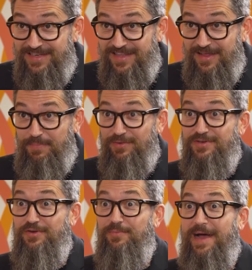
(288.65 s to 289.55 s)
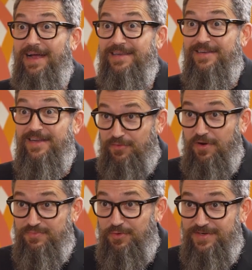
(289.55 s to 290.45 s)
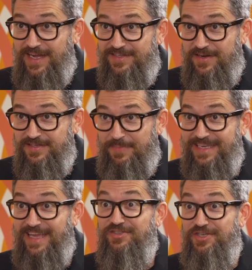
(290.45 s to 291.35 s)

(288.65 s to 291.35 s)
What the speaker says: to the Pillar 2 to the Cross-Border Tax Talks podcast,